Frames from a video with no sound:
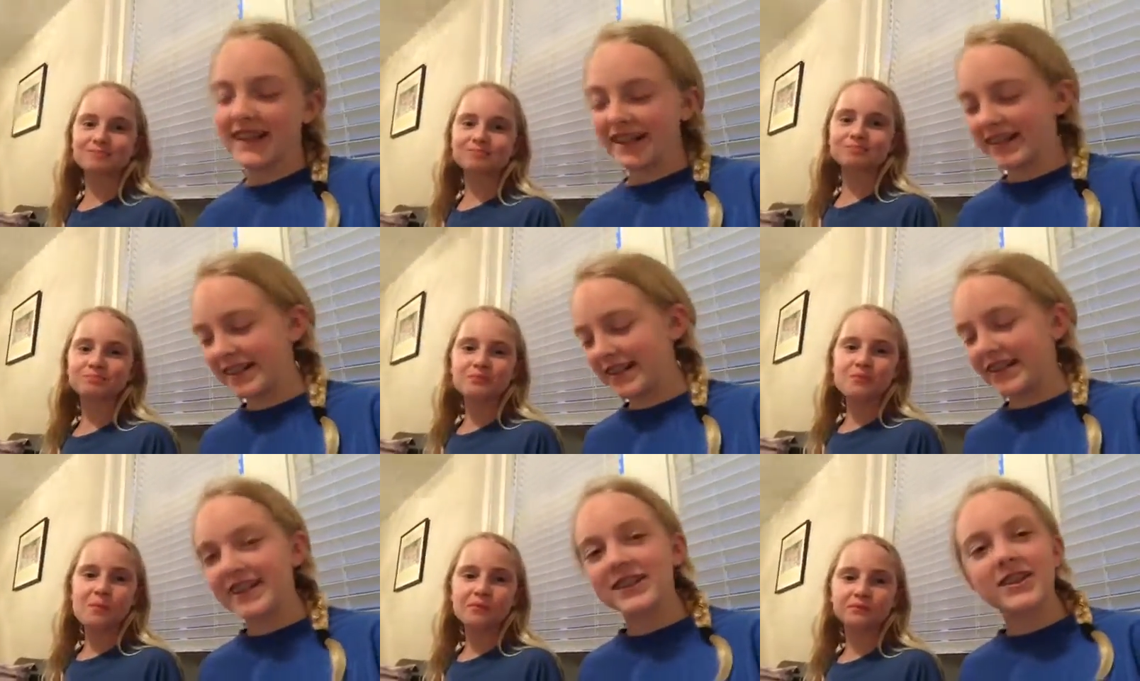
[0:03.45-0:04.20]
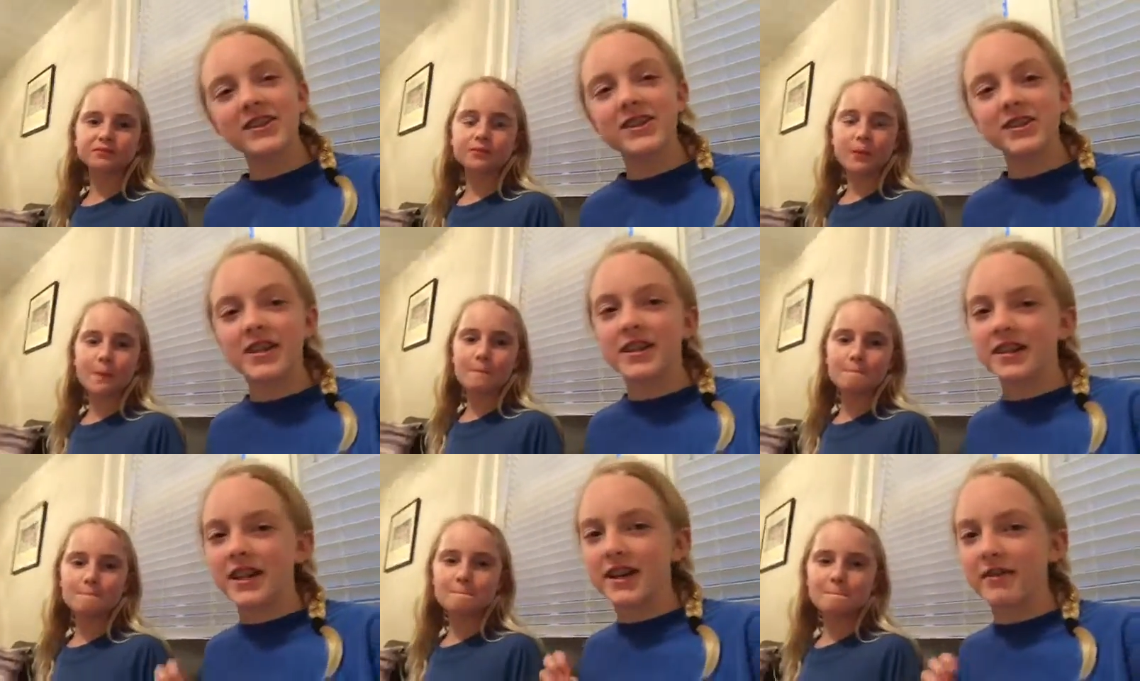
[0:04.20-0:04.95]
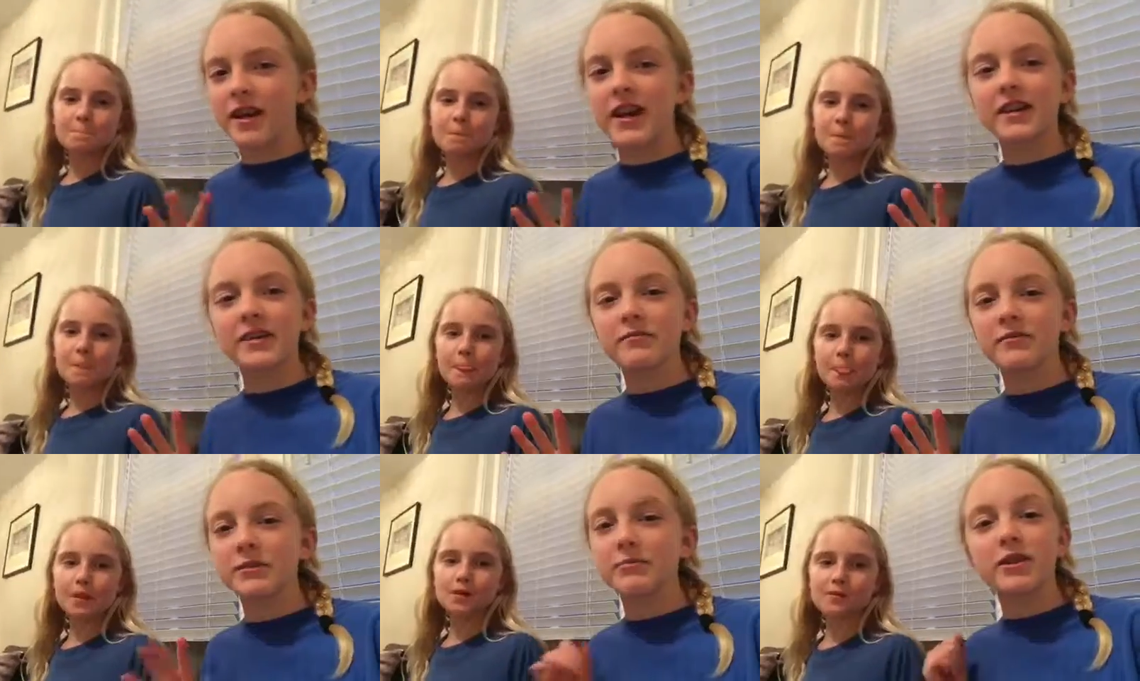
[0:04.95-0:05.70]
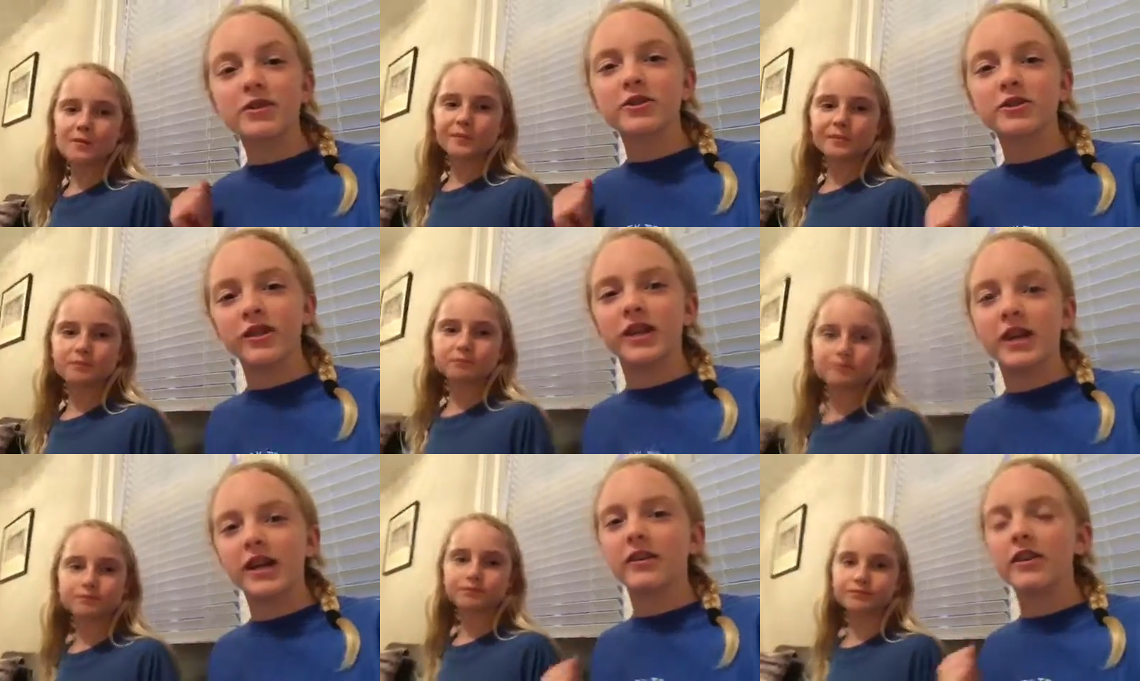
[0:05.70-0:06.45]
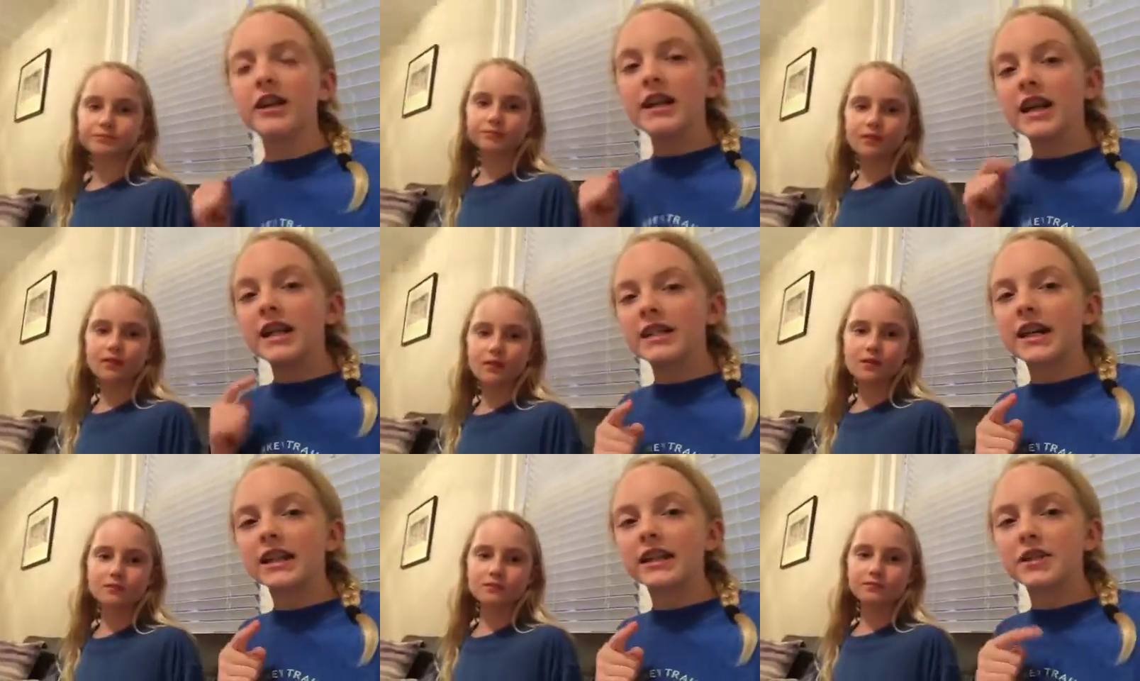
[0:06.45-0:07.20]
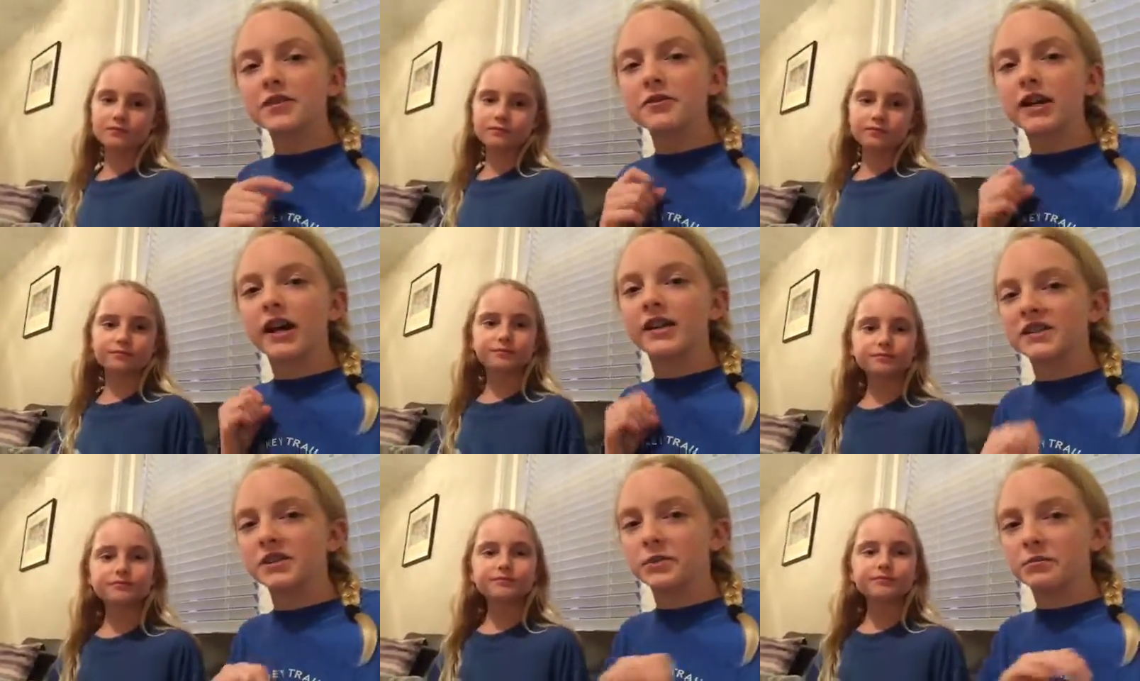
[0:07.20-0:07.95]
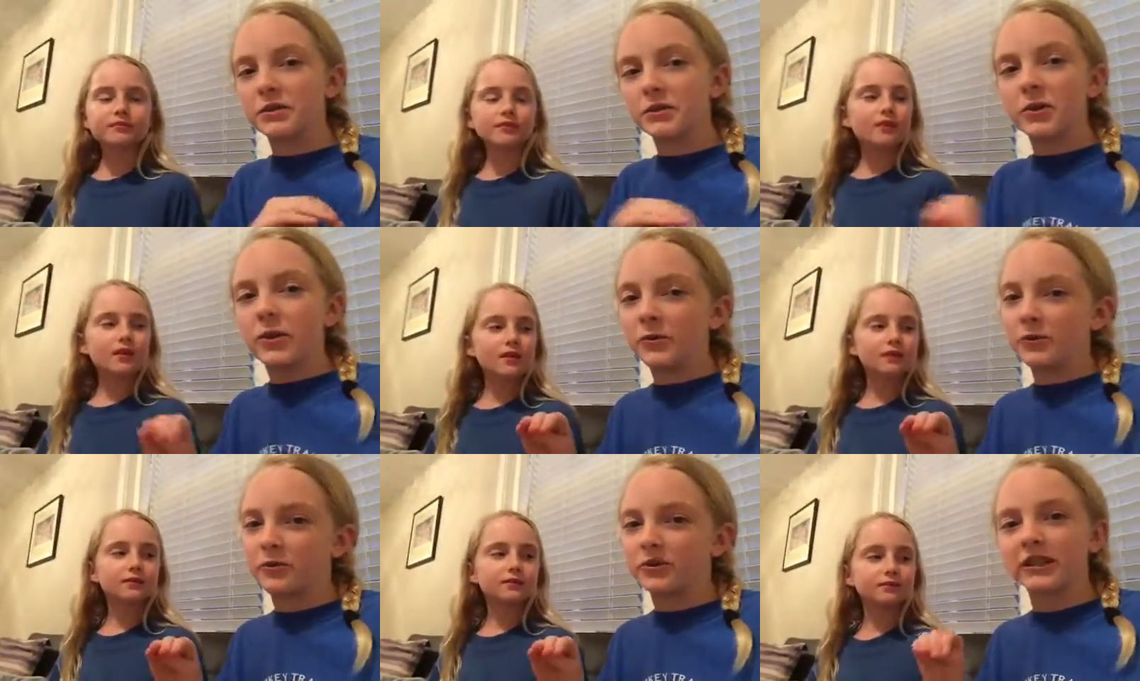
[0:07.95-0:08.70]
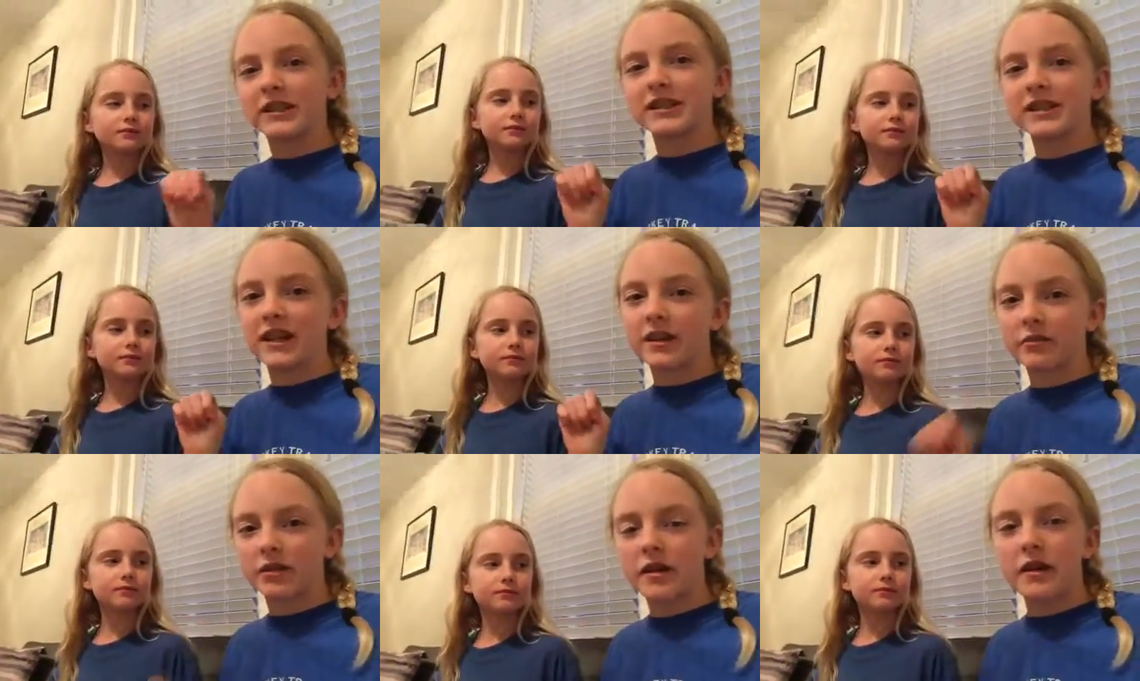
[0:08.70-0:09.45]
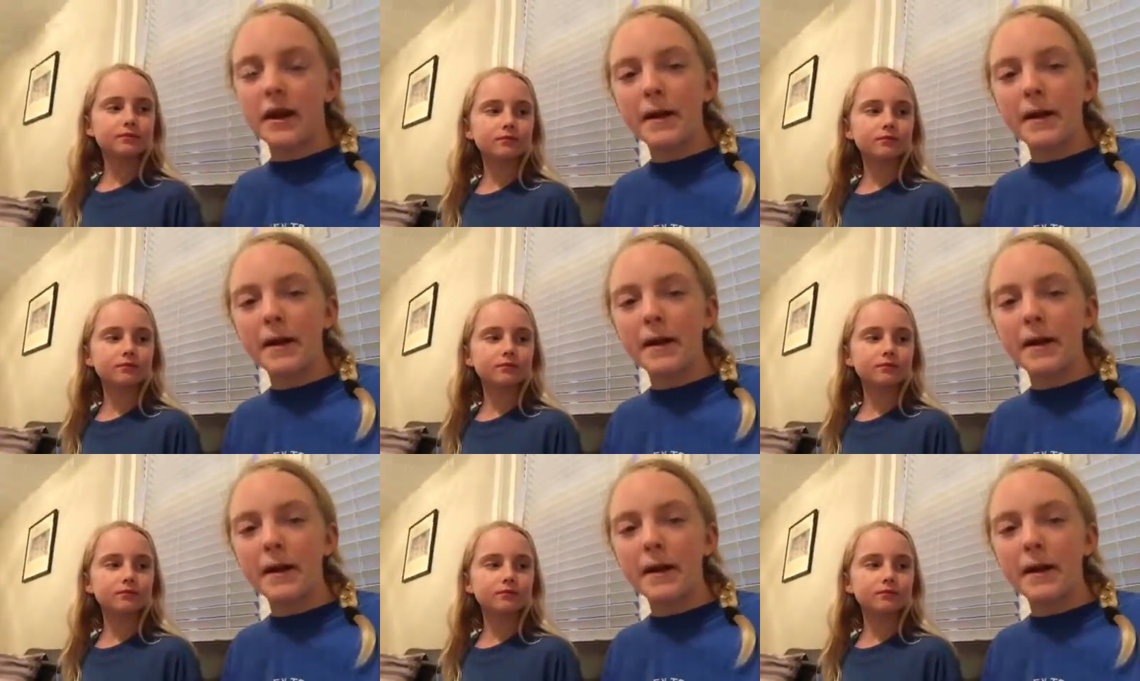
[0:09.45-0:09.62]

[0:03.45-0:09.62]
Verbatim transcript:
Speaker 1: And this is just a random special video telling you guys there will be no New Orleans Day 3.